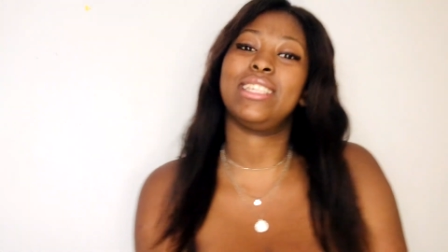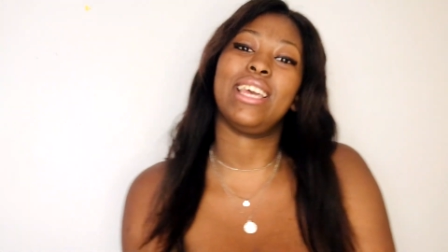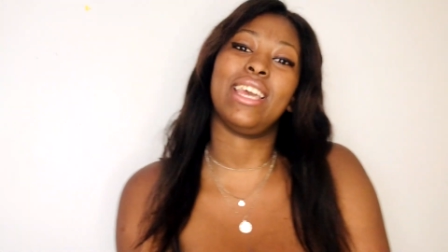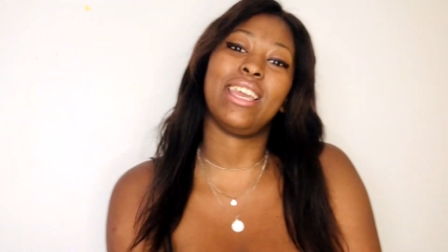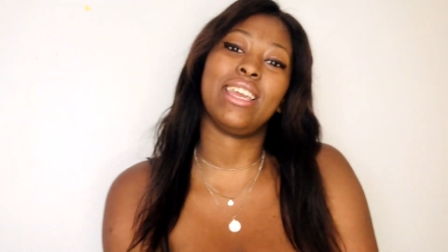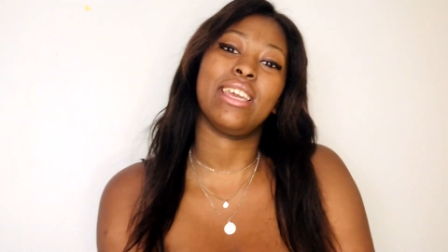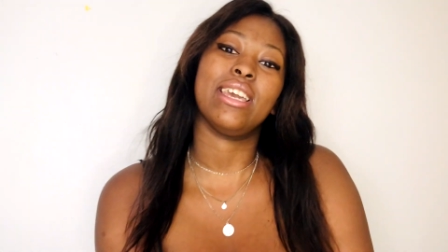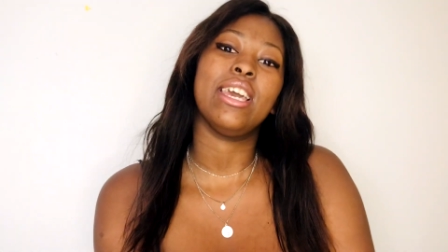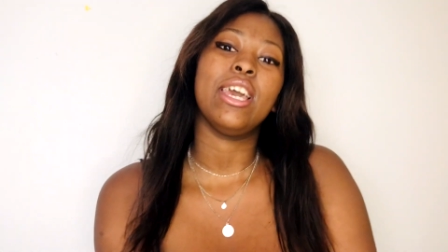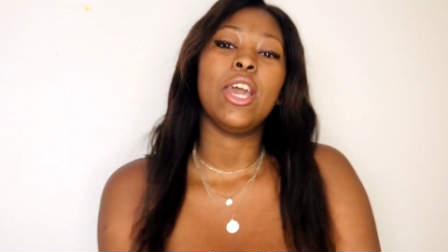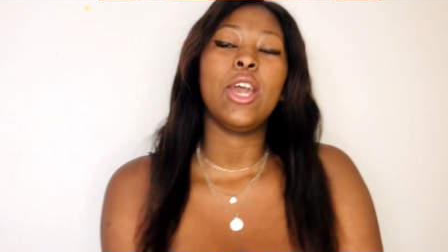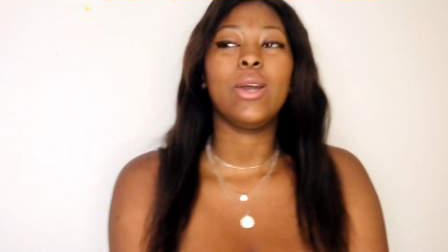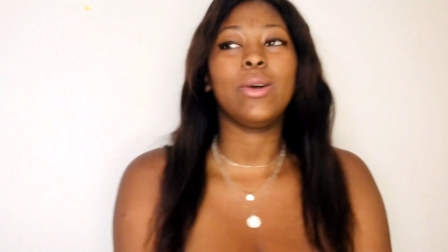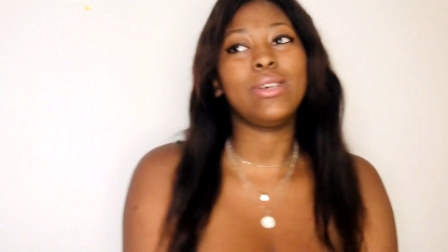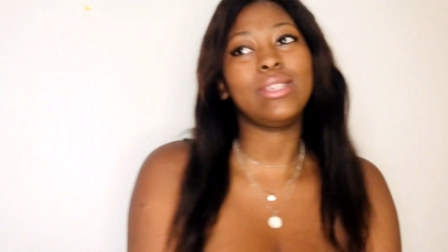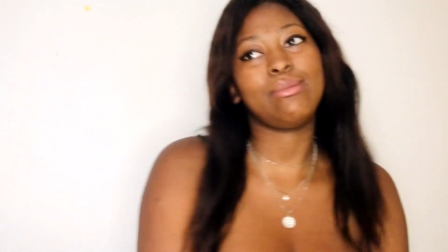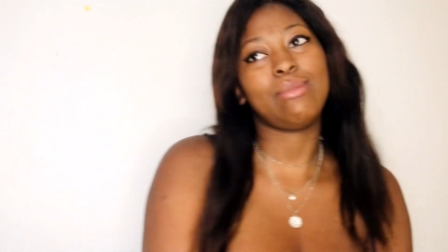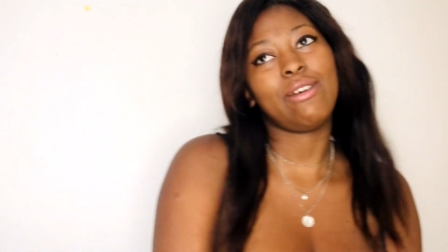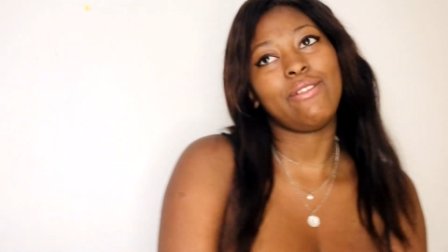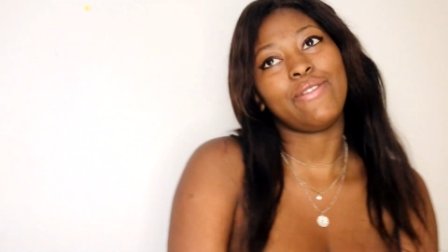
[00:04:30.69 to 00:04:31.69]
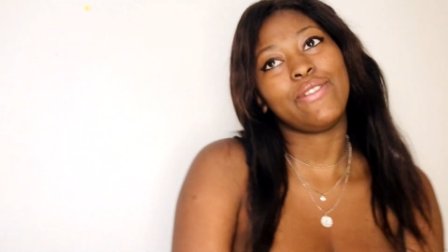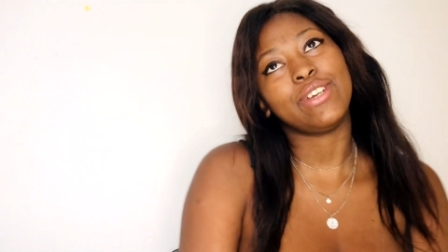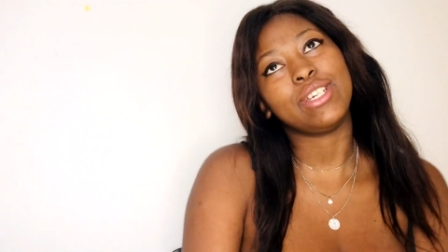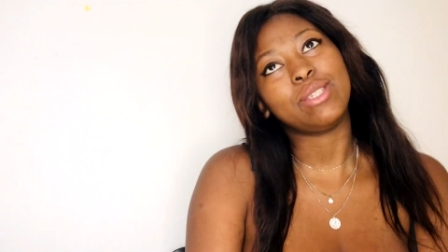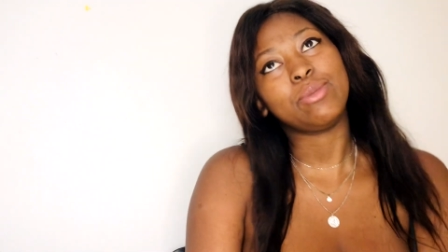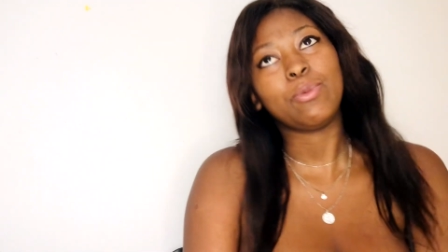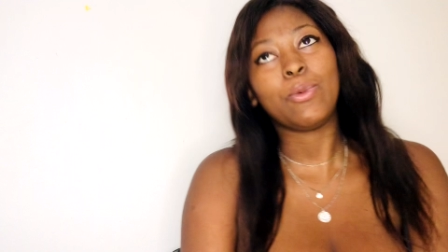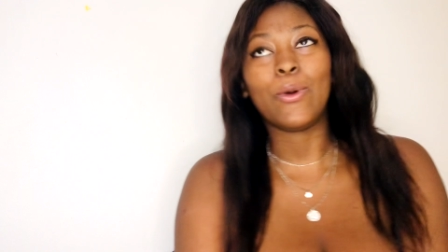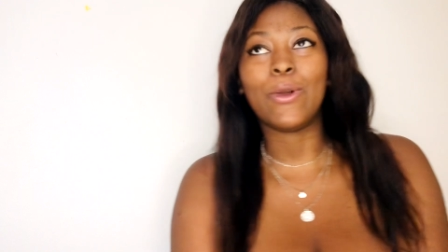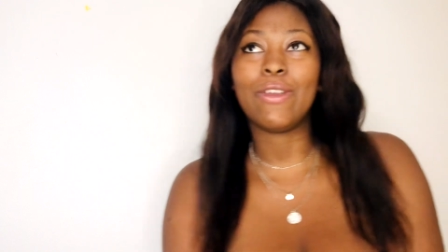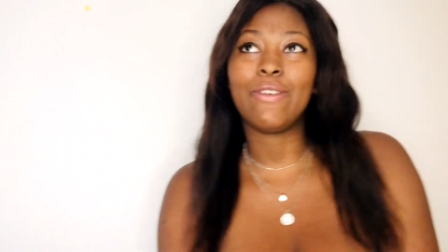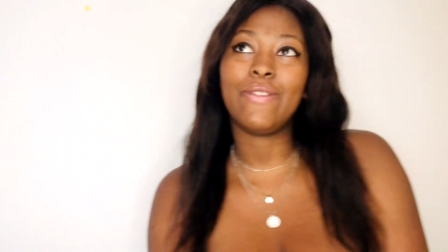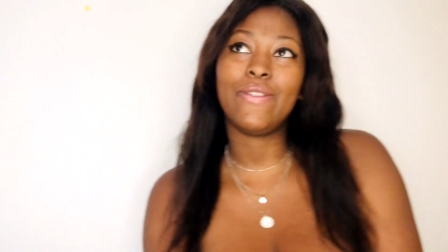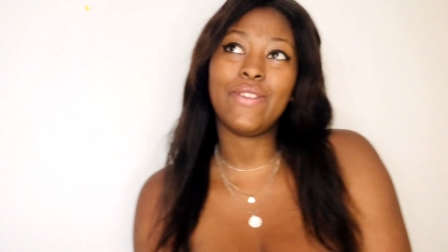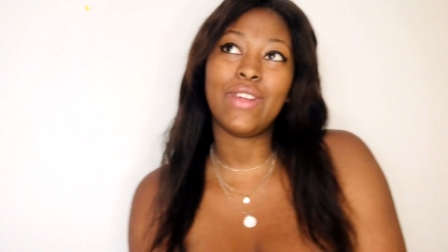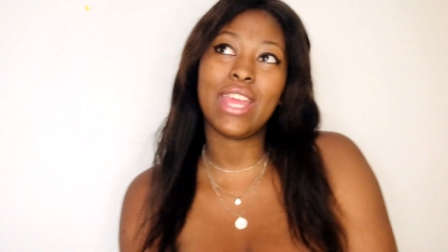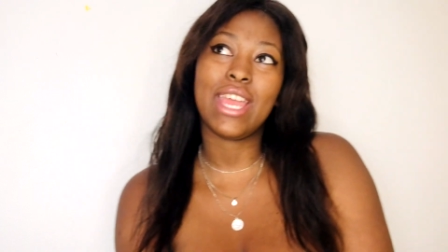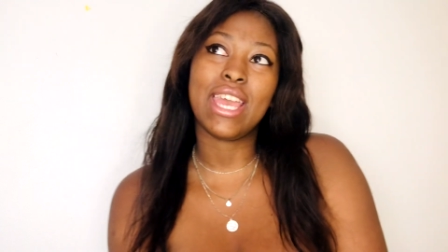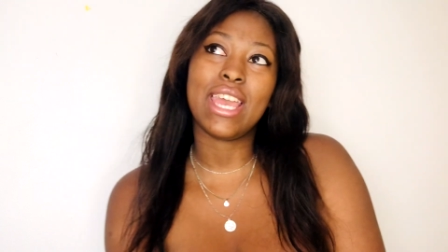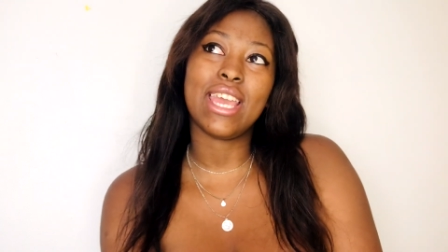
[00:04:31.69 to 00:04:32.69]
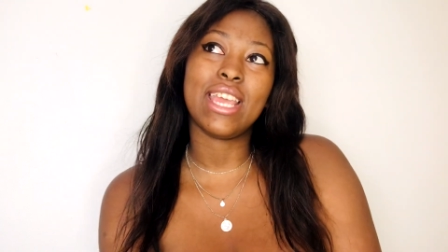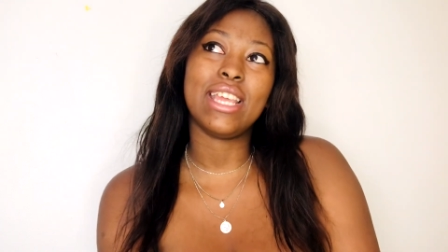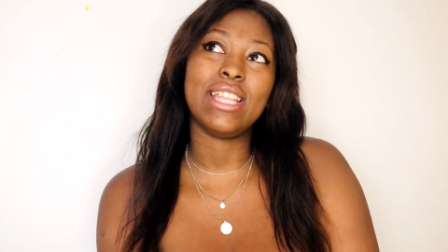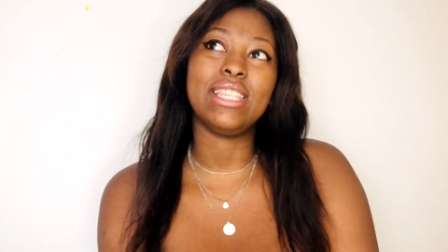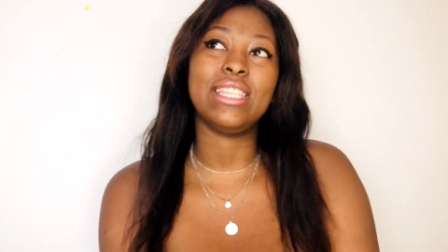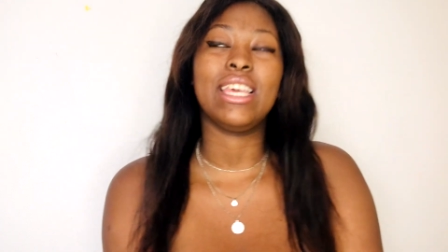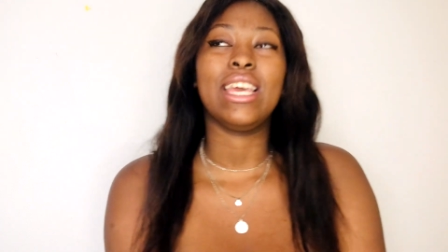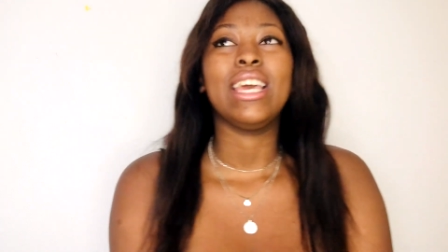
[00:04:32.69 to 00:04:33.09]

like, it was my first boyfriend,